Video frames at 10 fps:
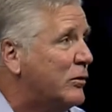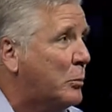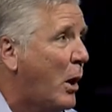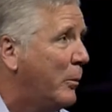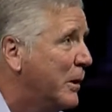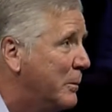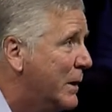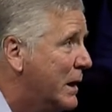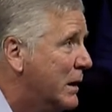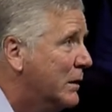probably
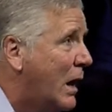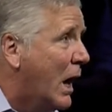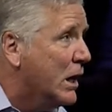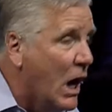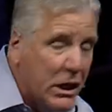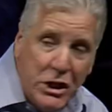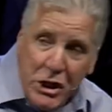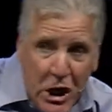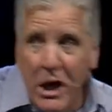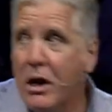been a
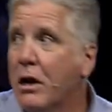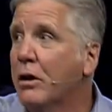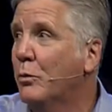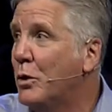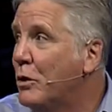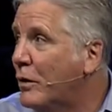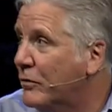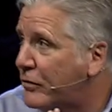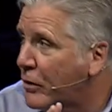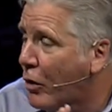year when you
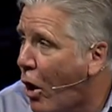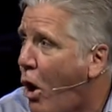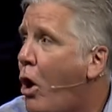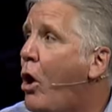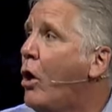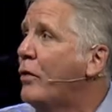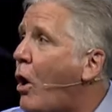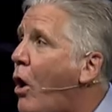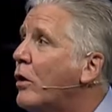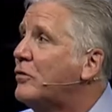consider all the
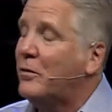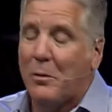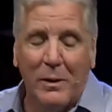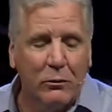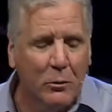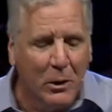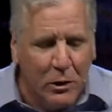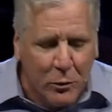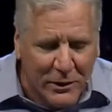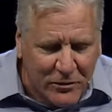hardship they've been through. But
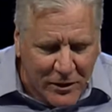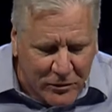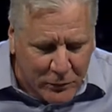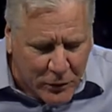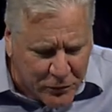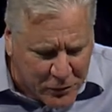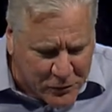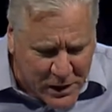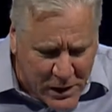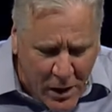look what it says in verse
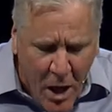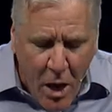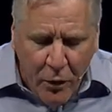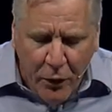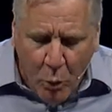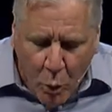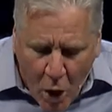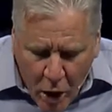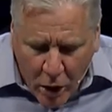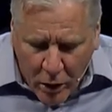15. The
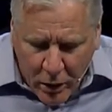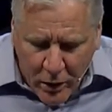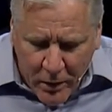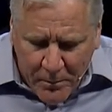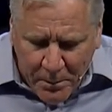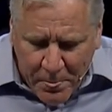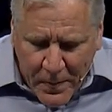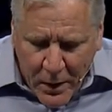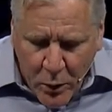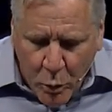wall
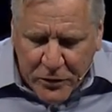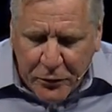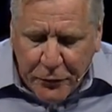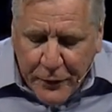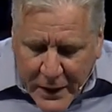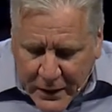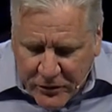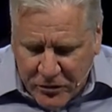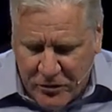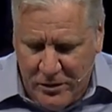was
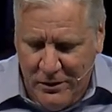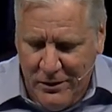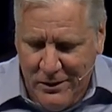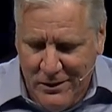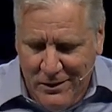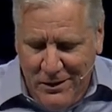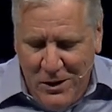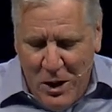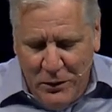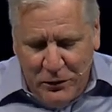finished
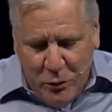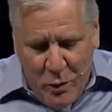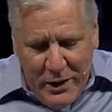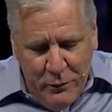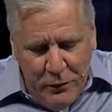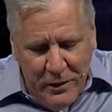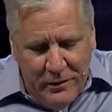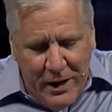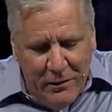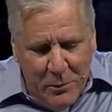on the 25th
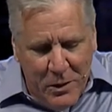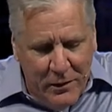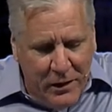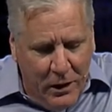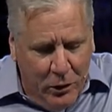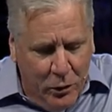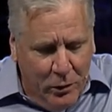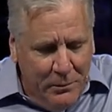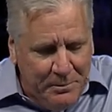day of the month Elul.